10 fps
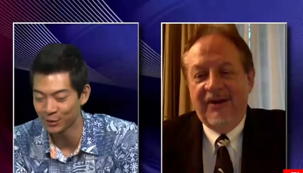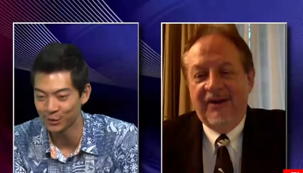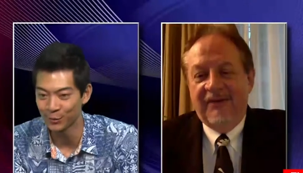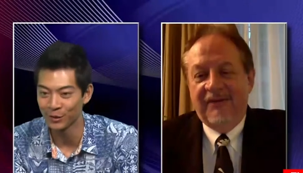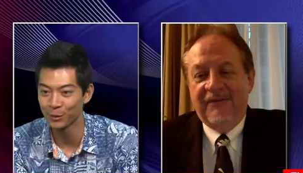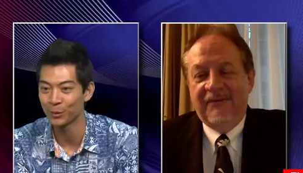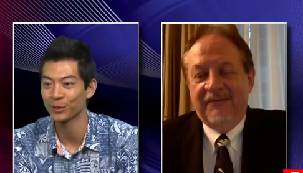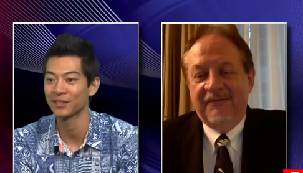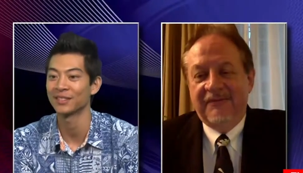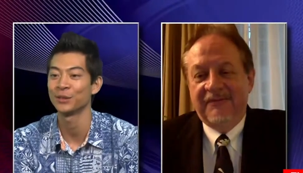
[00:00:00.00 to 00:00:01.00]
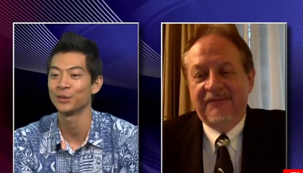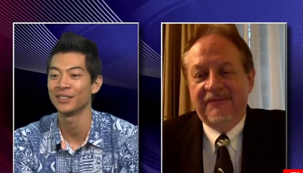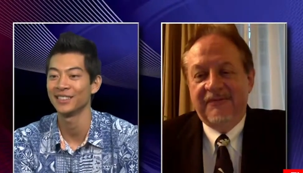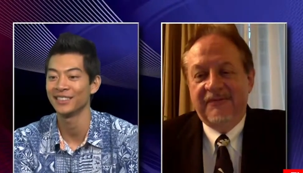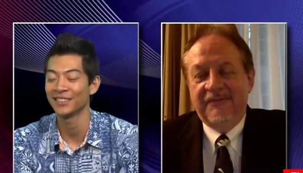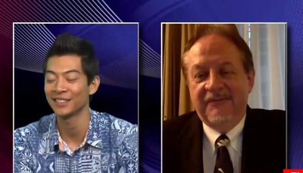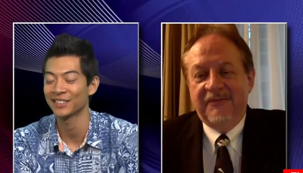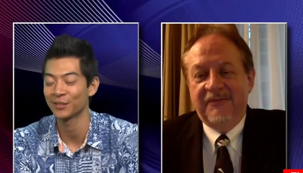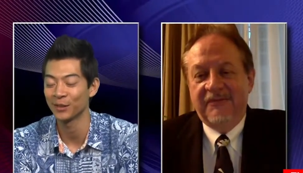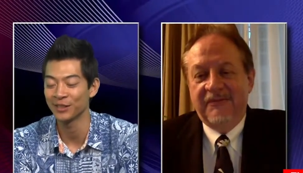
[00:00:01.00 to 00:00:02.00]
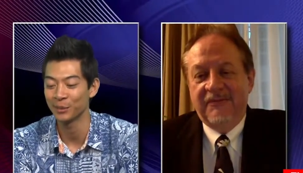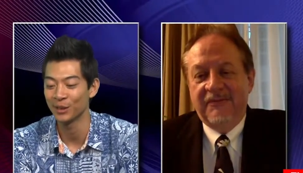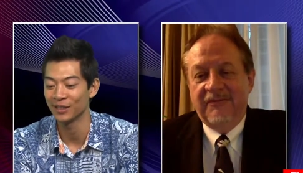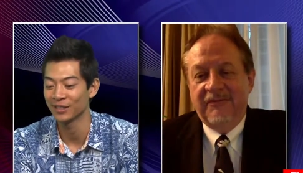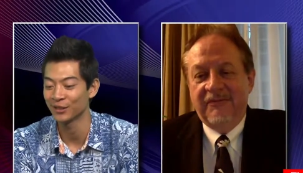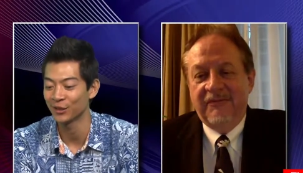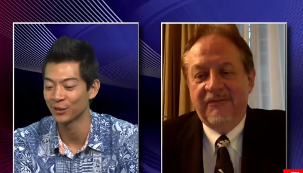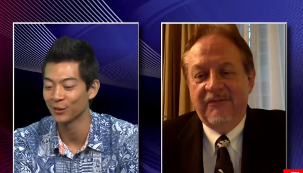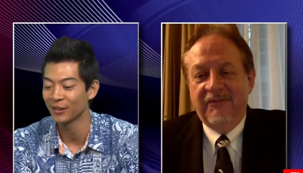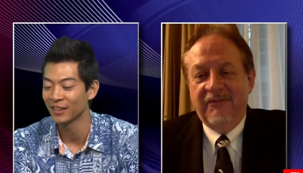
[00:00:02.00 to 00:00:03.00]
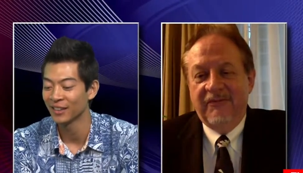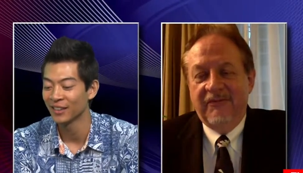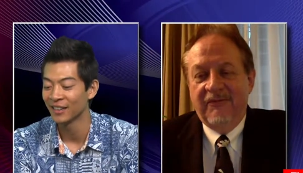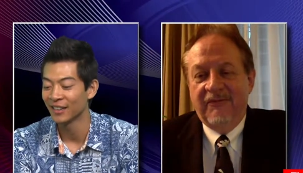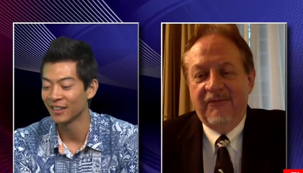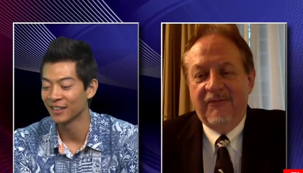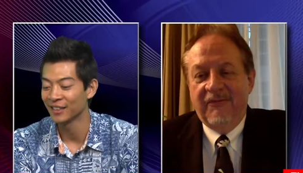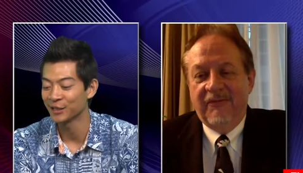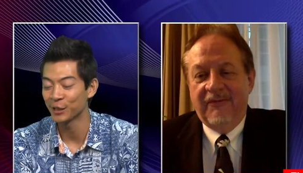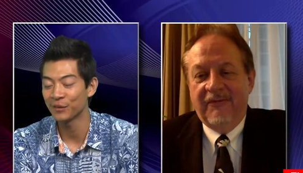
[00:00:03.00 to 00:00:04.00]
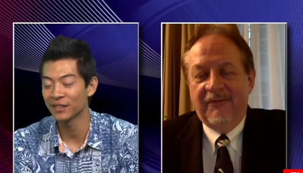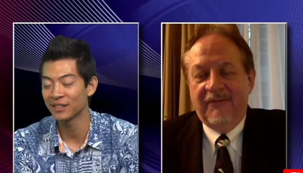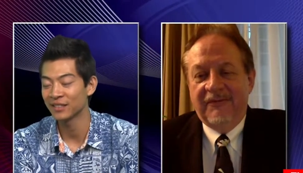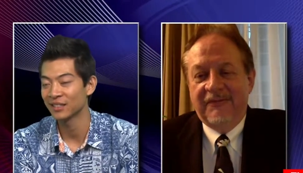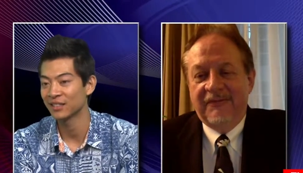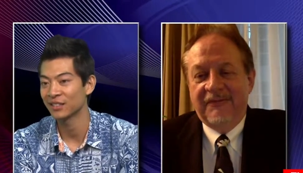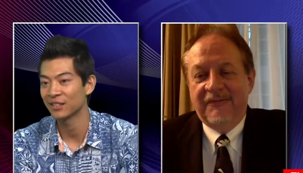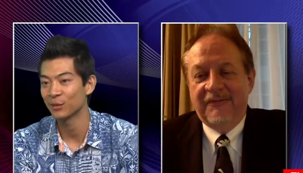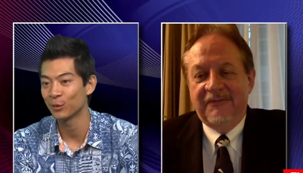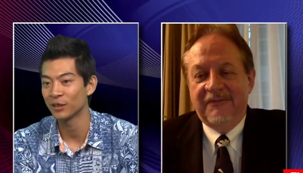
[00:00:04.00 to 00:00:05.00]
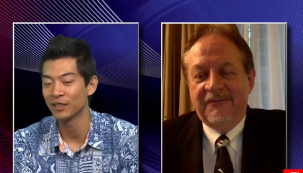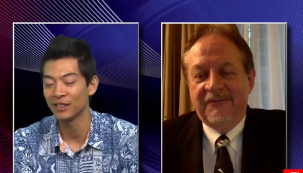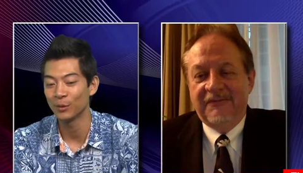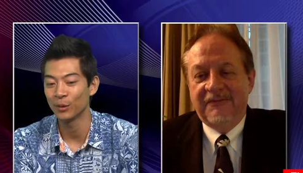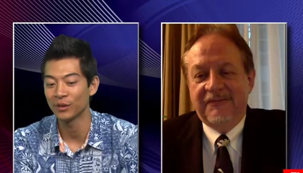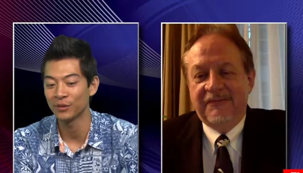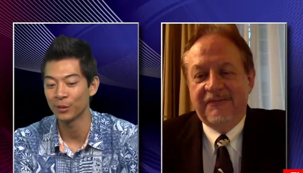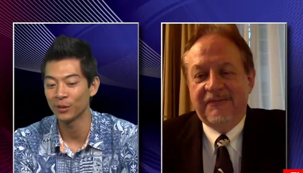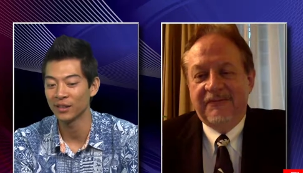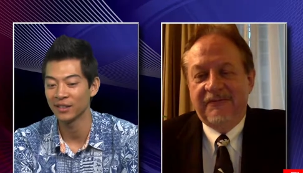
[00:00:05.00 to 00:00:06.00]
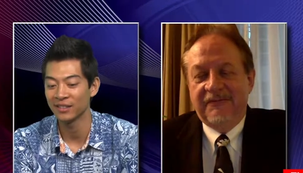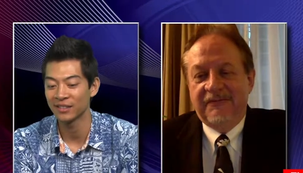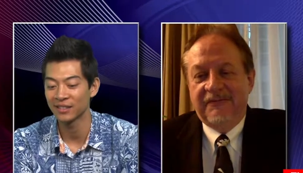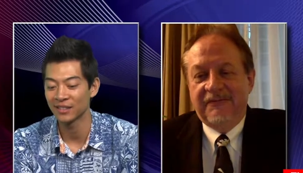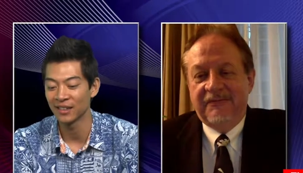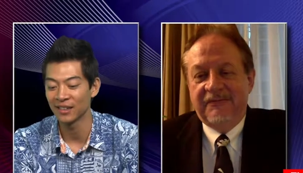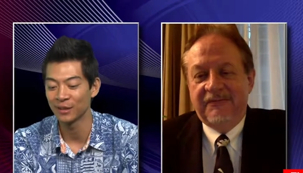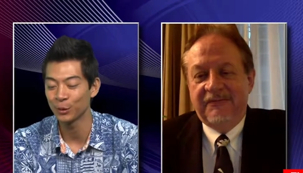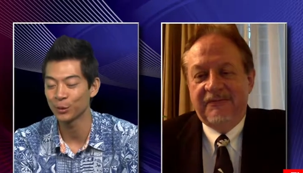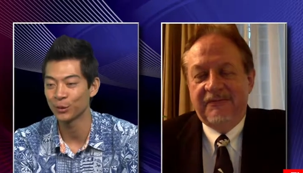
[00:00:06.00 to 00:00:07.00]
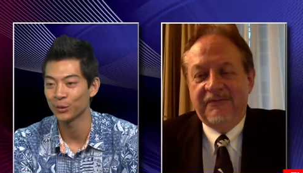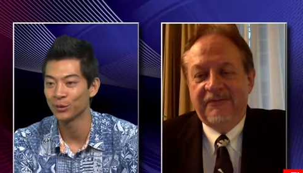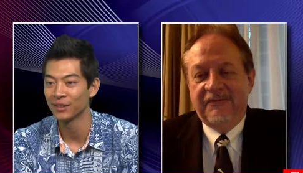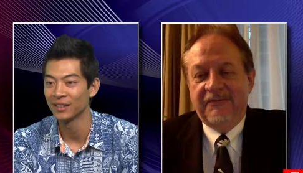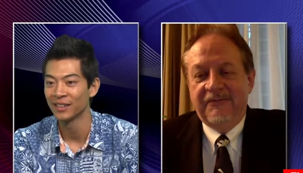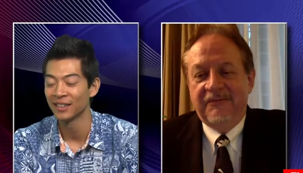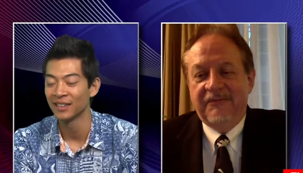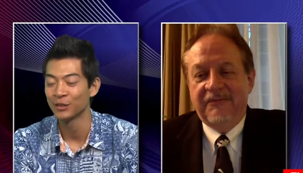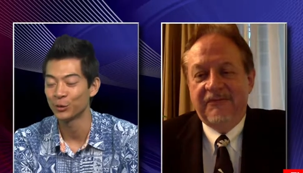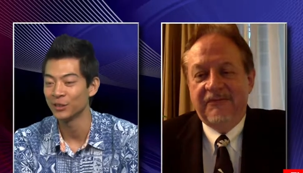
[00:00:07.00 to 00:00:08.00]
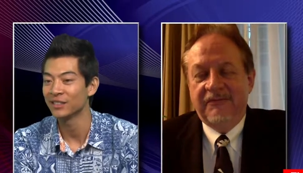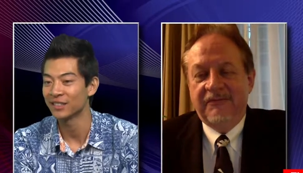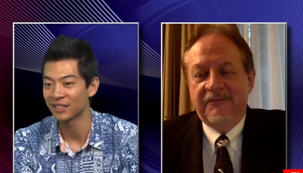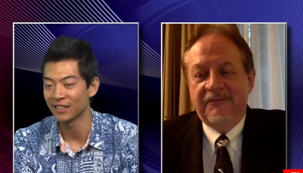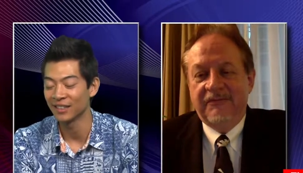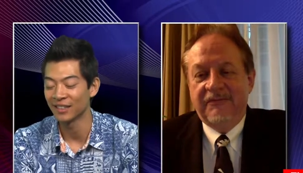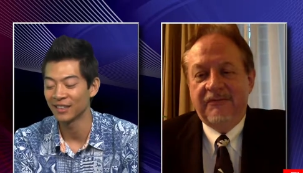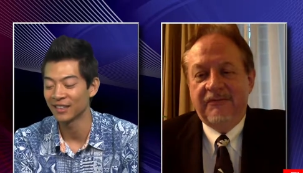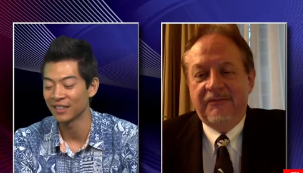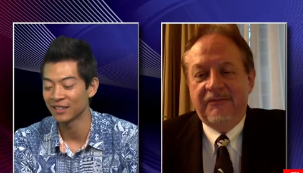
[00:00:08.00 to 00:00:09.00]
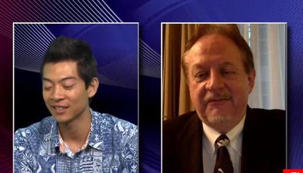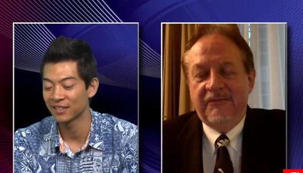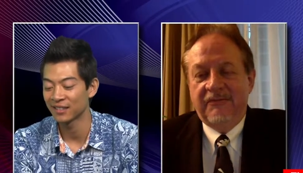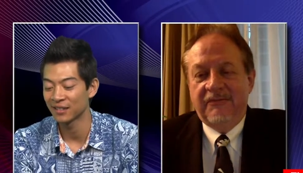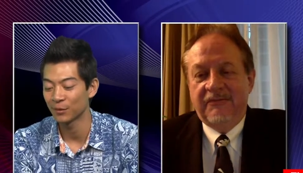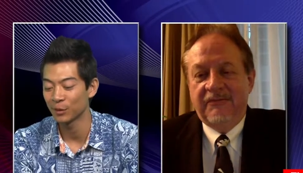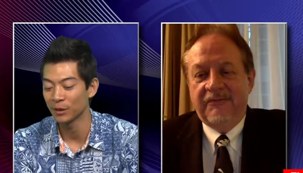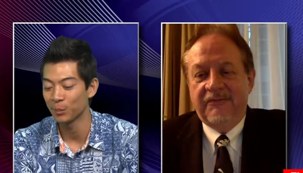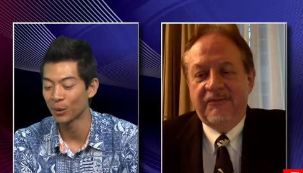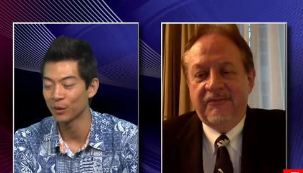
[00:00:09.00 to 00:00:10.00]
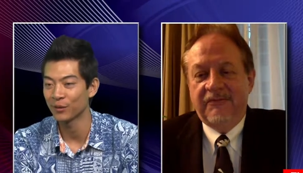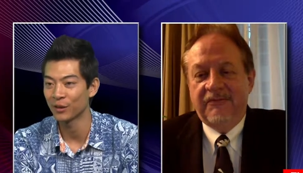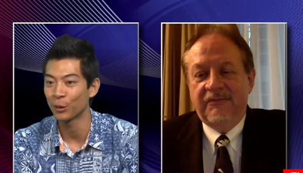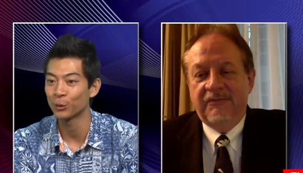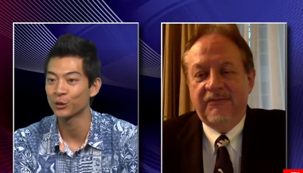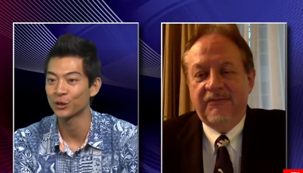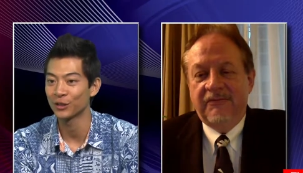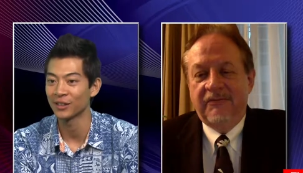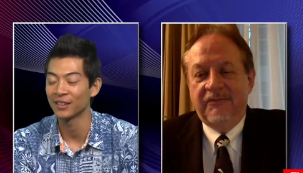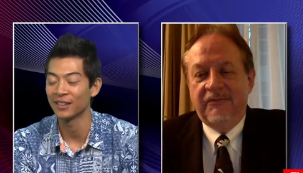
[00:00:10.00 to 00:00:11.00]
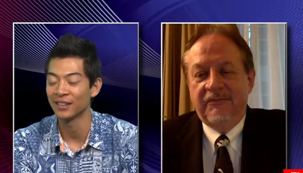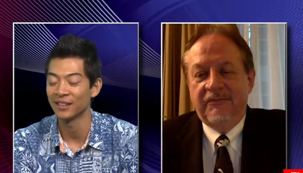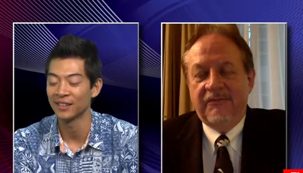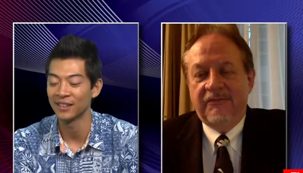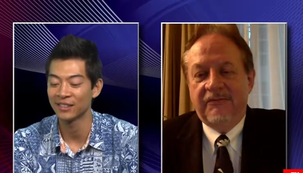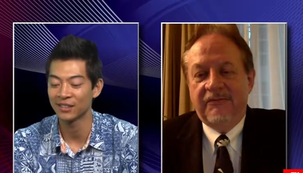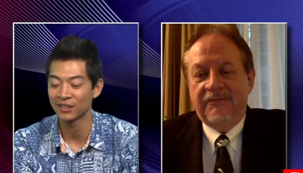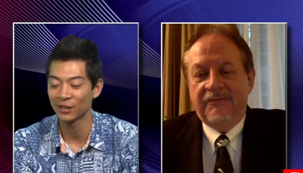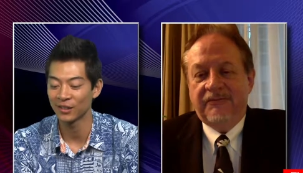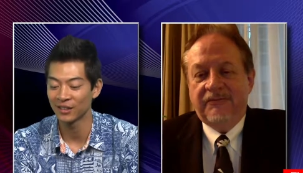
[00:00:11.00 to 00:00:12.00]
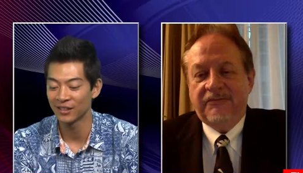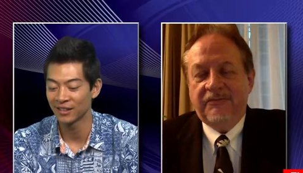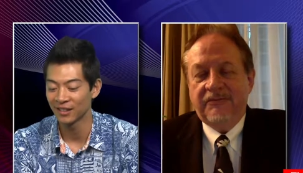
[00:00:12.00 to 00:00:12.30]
Speaker 1: oh. around the world tuning in here. It's great to be on the show. Uh, shave ice is really one of Hawaii's uh, local treats uh, that's really part of our culture. Uh, it started,